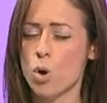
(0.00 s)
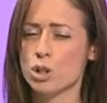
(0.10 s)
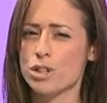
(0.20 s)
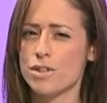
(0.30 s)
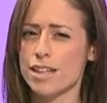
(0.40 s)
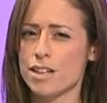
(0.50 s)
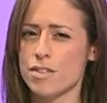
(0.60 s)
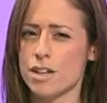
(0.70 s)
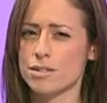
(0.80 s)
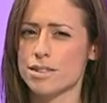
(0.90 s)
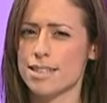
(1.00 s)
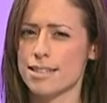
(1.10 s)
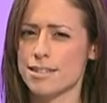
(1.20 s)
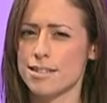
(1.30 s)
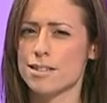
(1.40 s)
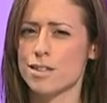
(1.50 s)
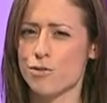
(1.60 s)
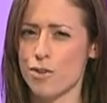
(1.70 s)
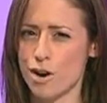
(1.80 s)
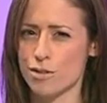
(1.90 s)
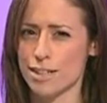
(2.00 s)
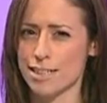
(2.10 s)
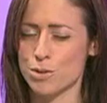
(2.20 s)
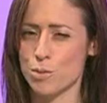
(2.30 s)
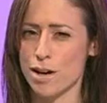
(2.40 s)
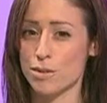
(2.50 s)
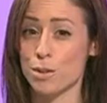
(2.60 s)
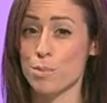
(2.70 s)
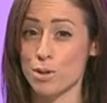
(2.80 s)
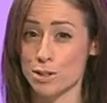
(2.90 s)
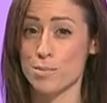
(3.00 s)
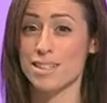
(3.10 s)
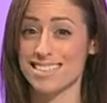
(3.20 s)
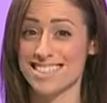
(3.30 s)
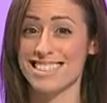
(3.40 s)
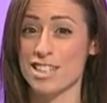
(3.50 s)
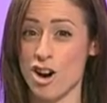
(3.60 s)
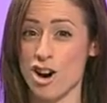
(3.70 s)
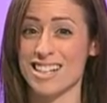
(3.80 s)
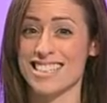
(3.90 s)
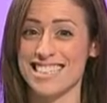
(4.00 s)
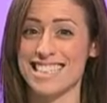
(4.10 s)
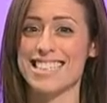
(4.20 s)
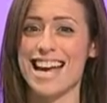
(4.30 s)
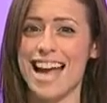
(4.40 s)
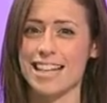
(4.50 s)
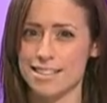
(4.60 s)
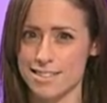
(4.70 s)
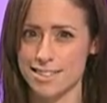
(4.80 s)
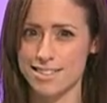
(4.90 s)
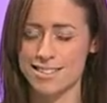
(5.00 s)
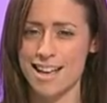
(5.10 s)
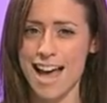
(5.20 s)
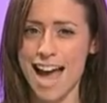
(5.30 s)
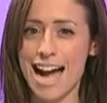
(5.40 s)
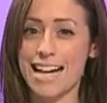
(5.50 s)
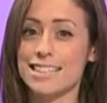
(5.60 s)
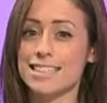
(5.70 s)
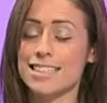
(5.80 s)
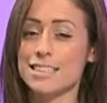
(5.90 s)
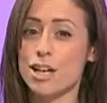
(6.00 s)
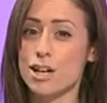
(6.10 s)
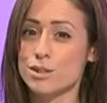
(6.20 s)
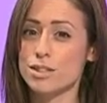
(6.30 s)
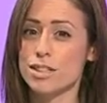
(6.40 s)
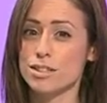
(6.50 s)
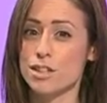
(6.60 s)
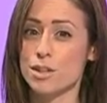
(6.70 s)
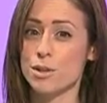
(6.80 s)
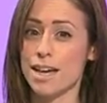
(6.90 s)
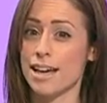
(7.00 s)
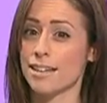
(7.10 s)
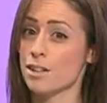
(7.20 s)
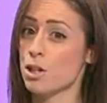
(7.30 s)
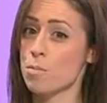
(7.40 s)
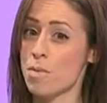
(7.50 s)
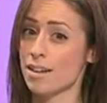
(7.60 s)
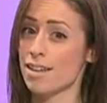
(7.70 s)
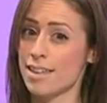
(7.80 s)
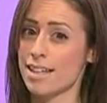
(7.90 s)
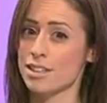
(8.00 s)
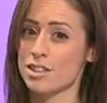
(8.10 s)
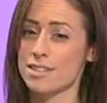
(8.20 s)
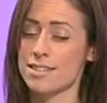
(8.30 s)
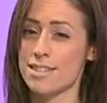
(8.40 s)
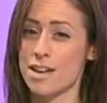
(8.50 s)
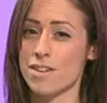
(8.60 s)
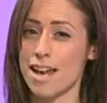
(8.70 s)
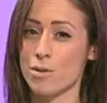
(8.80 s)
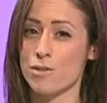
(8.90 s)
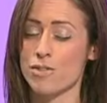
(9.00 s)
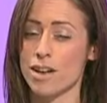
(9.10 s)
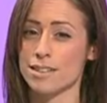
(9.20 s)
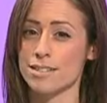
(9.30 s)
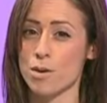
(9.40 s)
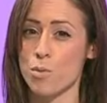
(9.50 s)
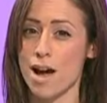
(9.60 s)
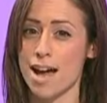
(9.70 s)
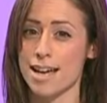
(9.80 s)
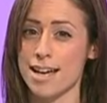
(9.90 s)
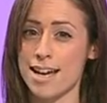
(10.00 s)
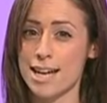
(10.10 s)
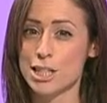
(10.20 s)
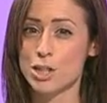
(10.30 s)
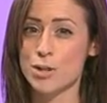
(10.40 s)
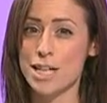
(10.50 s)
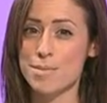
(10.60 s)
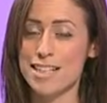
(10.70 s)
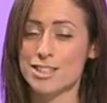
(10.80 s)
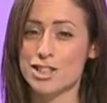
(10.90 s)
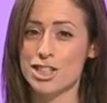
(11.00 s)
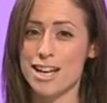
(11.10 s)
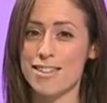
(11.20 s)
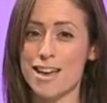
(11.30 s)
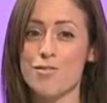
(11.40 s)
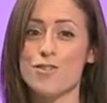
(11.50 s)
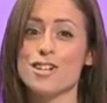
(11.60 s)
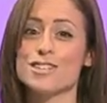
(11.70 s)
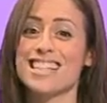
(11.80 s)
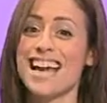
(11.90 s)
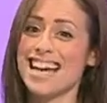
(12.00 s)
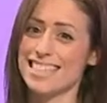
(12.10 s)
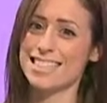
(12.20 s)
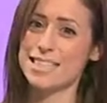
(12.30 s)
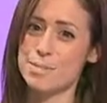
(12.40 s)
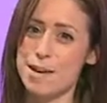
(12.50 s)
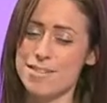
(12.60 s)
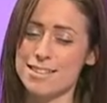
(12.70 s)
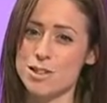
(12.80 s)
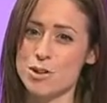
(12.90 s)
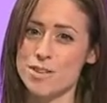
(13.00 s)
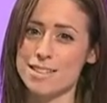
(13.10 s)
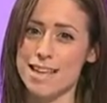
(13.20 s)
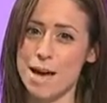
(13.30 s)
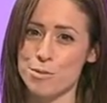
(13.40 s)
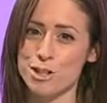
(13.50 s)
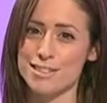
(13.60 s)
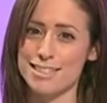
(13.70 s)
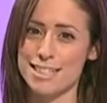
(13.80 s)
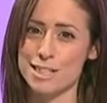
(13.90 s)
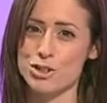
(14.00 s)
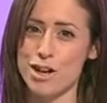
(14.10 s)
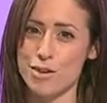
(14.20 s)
Or do you think of those desert safaris? Well, the possibilities are indeed endless, and it's closer to the UK than you might think, just a 7-hour flight away. Joining me to share their first-hand experience of this Emirate is